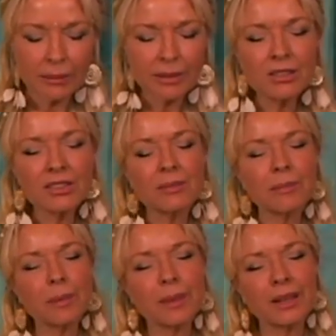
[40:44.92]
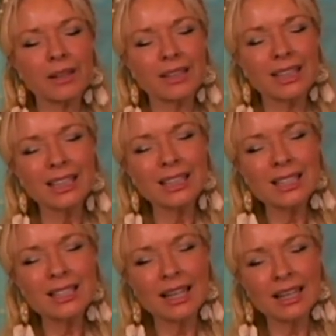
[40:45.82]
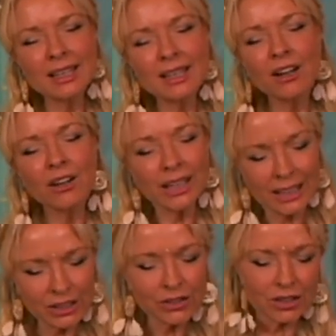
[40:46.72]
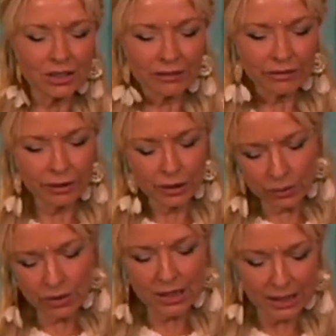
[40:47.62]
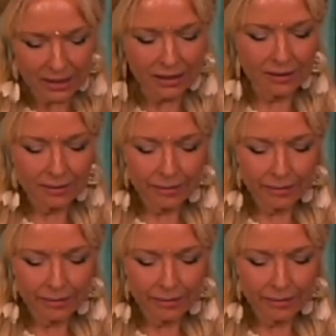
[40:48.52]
Because it is taking our energy if we don't see it.